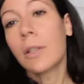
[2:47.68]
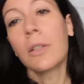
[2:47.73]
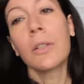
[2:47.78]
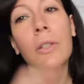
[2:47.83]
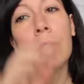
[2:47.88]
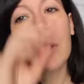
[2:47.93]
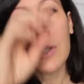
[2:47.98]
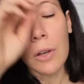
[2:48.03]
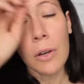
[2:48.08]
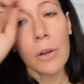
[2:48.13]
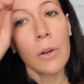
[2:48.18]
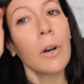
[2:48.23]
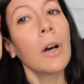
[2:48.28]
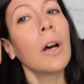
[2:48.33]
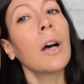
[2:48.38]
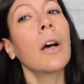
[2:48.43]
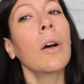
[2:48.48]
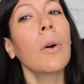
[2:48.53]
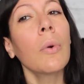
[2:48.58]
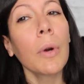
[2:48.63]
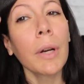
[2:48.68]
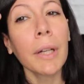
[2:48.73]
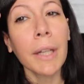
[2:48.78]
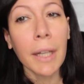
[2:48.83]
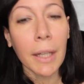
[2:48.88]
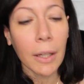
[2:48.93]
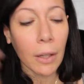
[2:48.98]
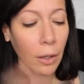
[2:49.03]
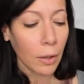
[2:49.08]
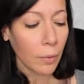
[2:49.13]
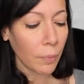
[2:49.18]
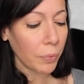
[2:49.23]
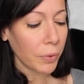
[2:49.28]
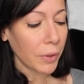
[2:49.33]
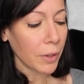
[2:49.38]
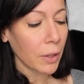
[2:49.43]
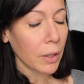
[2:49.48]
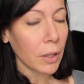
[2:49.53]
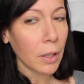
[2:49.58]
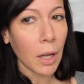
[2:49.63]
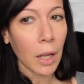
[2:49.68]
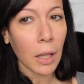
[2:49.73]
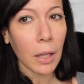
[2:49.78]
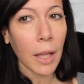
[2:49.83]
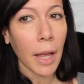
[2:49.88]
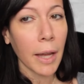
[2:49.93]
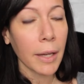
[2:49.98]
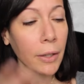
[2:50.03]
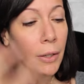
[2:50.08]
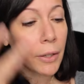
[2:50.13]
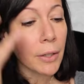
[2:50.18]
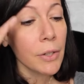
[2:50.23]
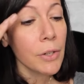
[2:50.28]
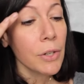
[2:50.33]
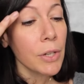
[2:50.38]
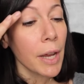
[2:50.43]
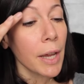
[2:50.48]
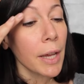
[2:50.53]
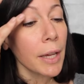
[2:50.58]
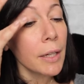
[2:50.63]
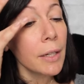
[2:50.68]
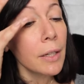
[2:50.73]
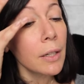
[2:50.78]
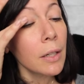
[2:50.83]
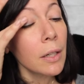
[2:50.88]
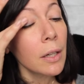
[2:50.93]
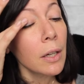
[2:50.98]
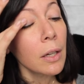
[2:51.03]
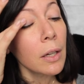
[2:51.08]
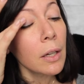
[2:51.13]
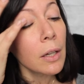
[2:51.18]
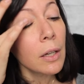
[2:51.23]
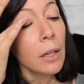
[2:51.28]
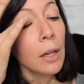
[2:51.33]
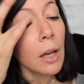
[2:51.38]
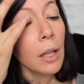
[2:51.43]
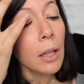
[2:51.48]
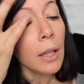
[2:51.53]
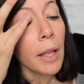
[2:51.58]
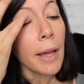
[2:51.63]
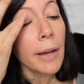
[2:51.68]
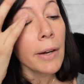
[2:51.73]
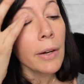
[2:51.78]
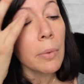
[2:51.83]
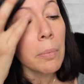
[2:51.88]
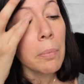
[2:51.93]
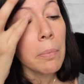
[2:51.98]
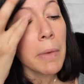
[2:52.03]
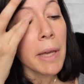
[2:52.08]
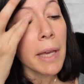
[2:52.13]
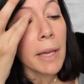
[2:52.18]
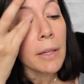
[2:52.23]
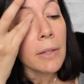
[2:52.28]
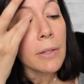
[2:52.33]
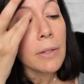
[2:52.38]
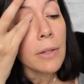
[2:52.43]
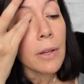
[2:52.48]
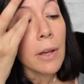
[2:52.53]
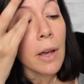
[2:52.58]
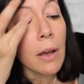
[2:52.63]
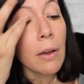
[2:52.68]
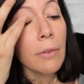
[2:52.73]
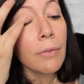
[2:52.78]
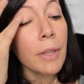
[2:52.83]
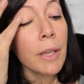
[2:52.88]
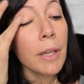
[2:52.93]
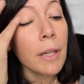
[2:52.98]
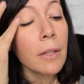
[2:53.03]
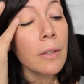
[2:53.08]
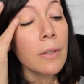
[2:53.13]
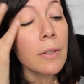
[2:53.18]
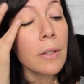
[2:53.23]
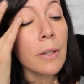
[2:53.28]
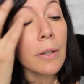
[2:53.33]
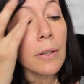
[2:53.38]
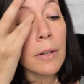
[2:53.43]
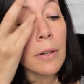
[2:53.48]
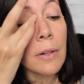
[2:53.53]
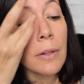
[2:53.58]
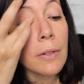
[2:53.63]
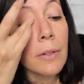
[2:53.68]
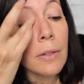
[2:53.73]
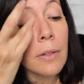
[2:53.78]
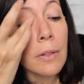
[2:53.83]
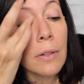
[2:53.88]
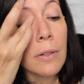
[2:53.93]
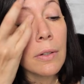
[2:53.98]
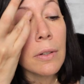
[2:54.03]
so working a lighter shade, a lighter mix of the concealers